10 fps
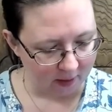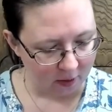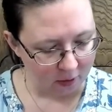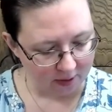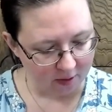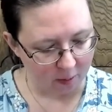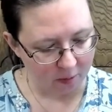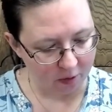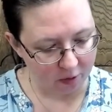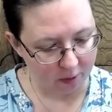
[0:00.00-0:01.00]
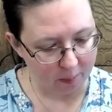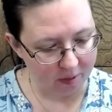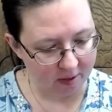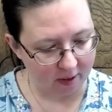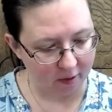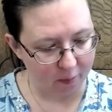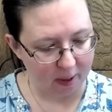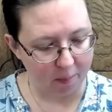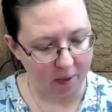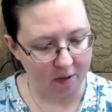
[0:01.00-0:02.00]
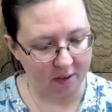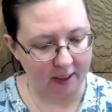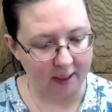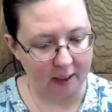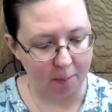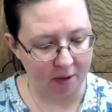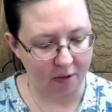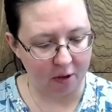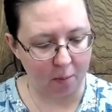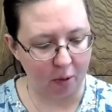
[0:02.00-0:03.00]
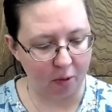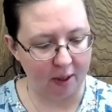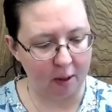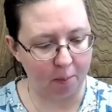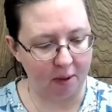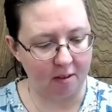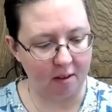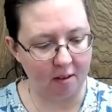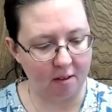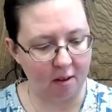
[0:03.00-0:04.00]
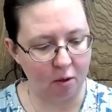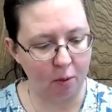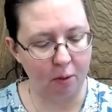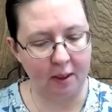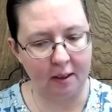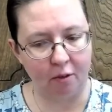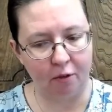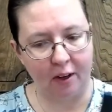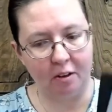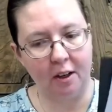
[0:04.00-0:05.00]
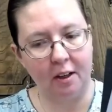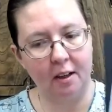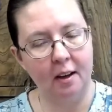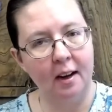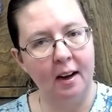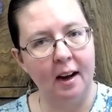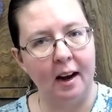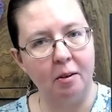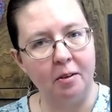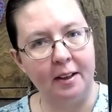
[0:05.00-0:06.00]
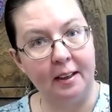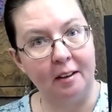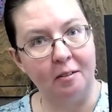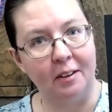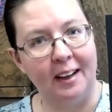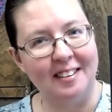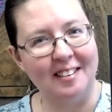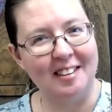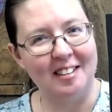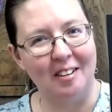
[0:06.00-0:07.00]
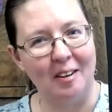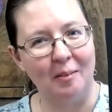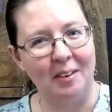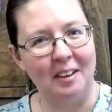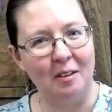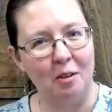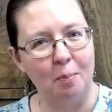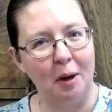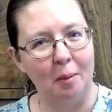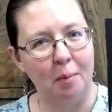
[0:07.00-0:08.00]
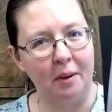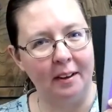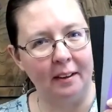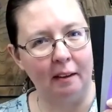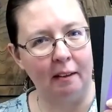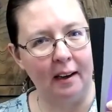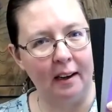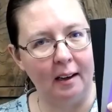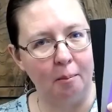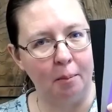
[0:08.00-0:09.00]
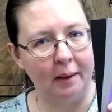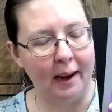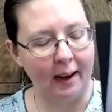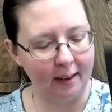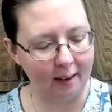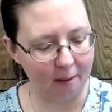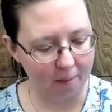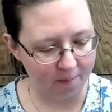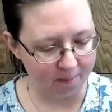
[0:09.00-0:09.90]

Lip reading: You need some strips of paper to cut up into your mosaic pieces. Since we're doing confession, I was thinking of Lent, so I'm going to use purple and gray and black.